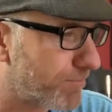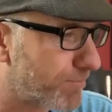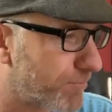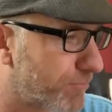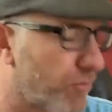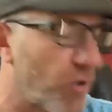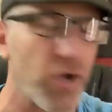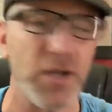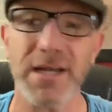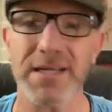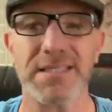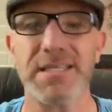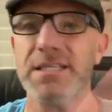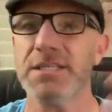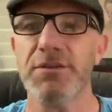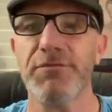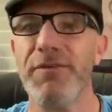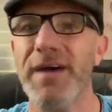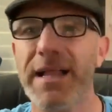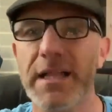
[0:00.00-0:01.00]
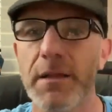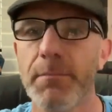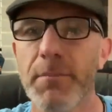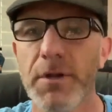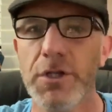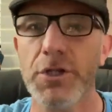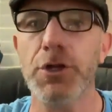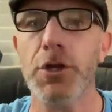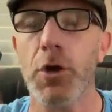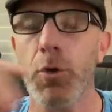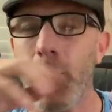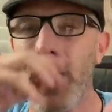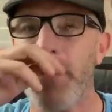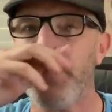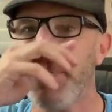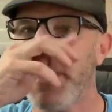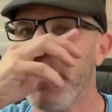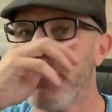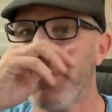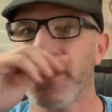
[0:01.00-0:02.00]
Product and development, you know, where
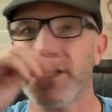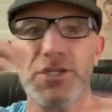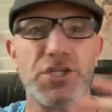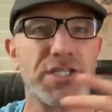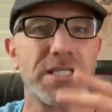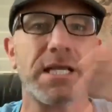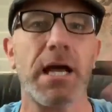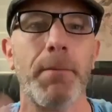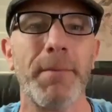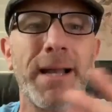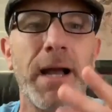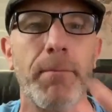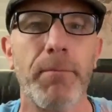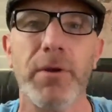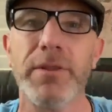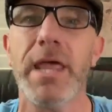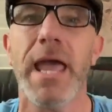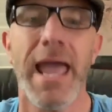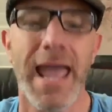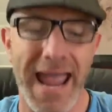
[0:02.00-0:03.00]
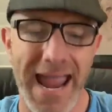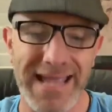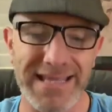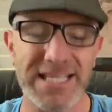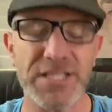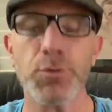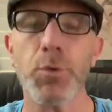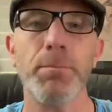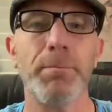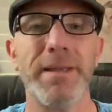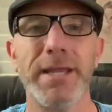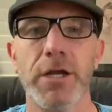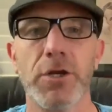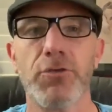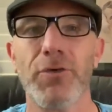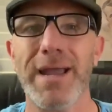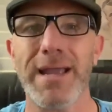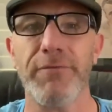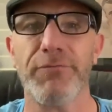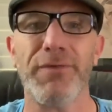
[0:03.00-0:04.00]
people are just coming up with, hey, this would be a
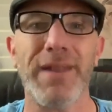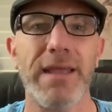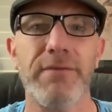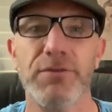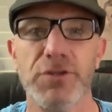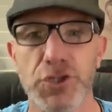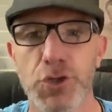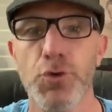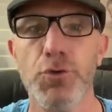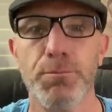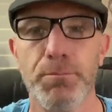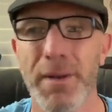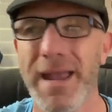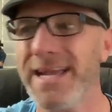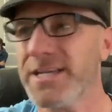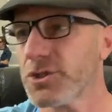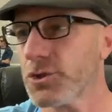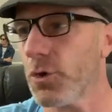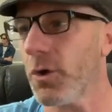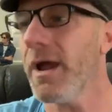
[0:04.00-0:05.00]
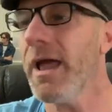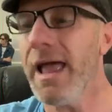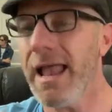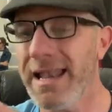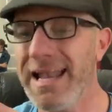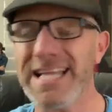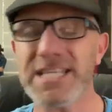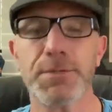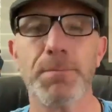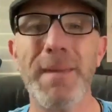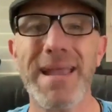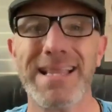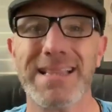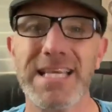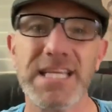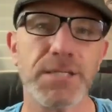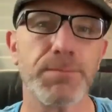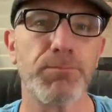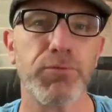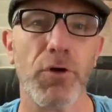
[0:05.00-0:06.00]
great flavor toothpaste, or let's make
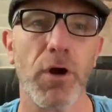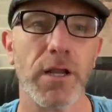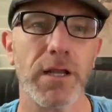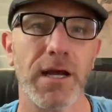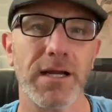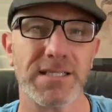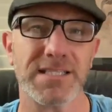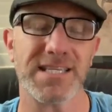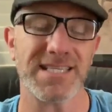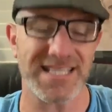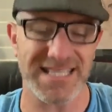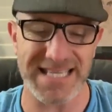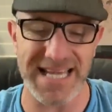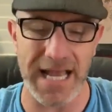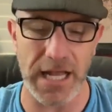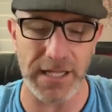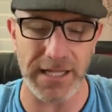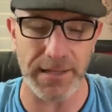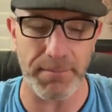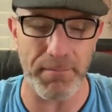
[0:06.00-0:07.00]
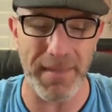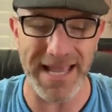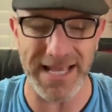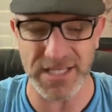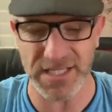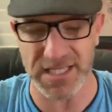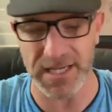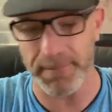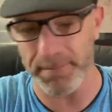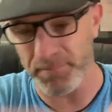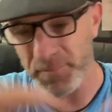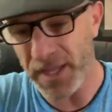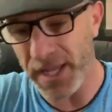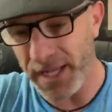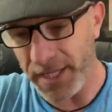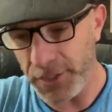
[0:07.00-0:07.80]
this product to sell and make some,